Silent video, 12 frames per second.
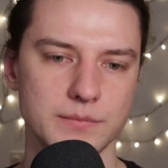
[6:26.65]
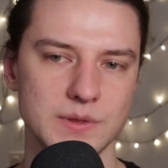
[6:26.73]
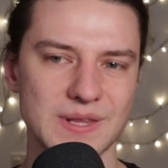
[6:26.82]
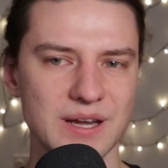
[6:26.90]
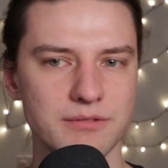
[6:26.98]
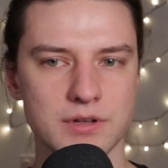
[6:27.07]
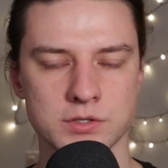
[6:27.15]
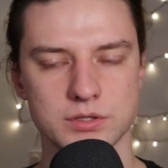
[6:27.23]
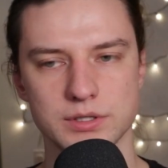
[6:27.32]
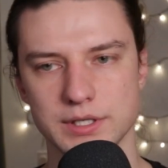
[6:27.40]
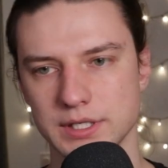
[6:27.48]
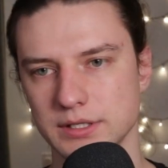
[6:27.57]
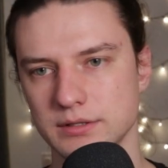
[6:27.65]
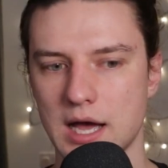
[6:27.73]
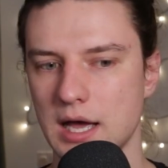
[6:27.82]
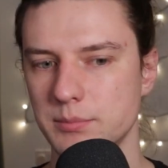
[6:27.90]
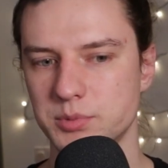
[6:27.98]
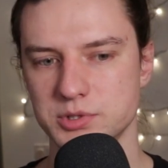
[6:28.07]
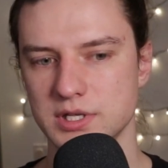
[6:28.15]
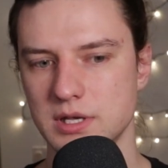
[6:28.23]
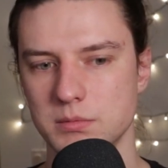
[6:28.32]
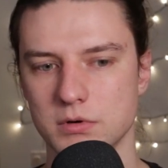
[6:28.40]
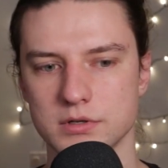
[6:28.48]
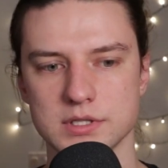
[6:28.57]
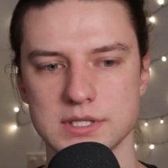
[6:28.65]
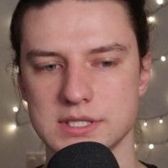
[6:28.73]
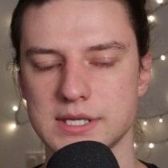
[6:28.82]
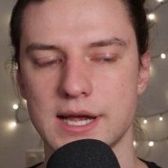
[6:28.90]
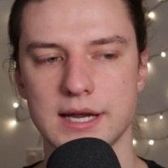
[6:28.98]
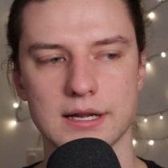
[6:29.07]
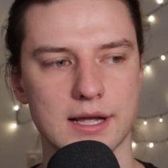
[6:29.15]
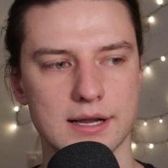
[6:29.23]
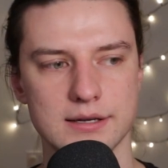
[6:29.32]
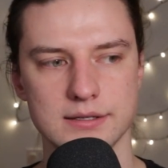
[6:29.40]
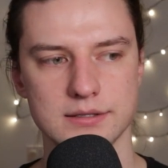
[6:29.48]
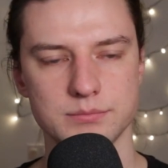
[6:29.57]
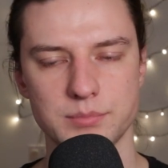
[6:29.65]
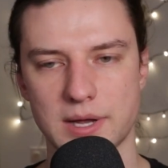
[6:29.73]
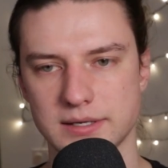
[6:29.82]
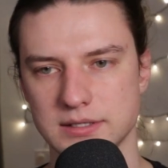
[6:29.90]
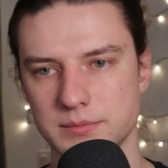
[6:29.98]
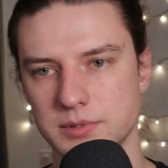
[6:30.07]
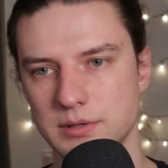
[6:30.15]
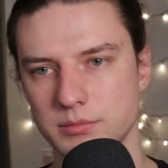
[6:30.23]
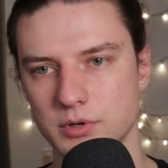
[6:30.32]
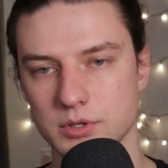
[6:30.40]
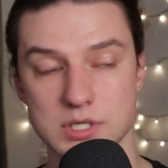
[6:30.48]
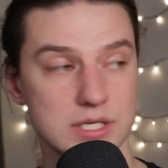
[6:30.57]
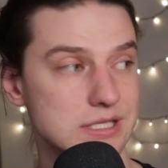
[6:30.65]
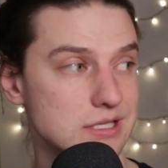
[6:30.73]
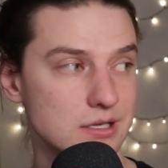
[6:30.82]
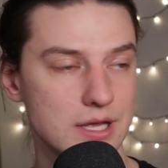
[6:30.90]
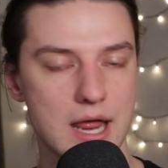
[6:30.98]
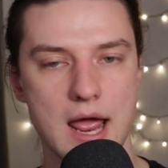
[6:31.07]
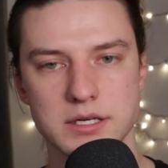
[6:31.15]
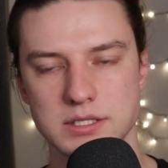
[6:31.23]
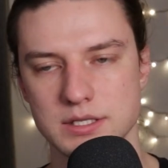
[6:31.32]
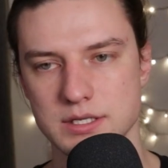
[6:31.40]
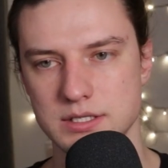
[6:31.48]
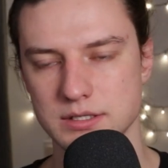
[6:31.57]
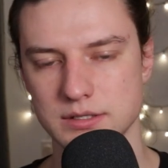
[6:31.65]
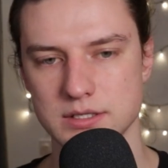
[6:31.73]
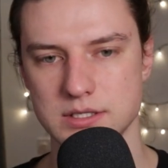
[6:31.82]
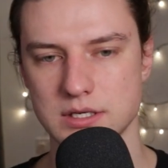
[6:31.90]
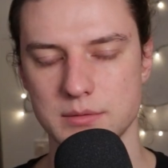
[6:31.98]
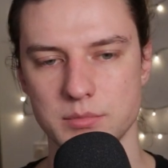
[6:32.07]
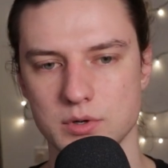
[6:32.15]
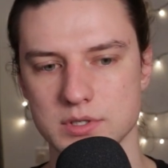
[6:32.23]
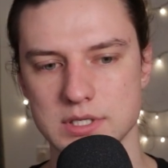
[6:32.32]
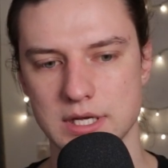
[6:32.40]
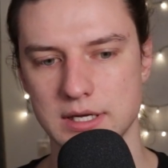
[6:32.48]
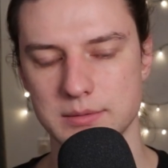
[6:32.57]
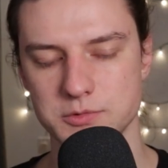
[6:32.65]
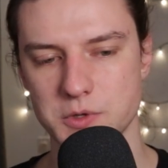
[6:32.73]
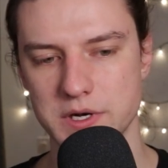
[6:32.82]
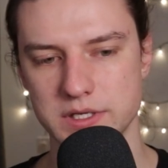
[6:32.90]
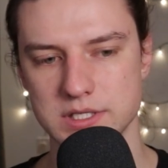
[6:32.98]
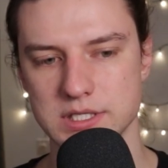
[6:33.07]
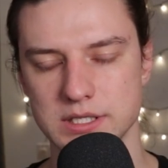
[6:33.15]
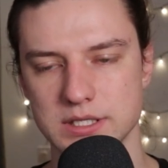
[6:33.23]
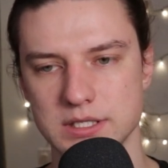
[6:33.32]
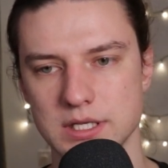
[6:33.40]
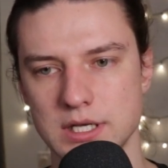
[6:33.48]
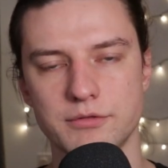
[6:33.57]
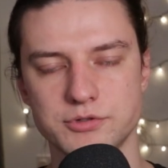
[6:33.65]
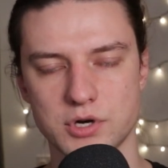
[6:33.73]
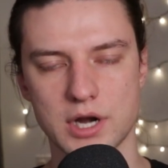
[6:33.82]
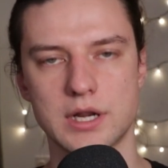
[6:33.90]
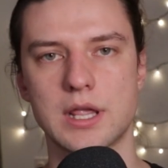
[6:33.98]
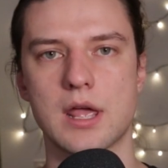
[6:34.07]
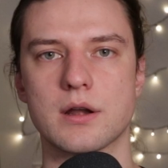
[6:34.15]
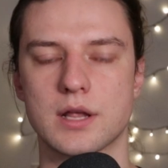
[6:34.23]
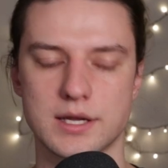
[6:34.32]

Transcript: Then eventually I pushed the keyboard to the side. I had it packed up in a box. It actually still is in a box. Like I'm trying to sell it. I've tried again.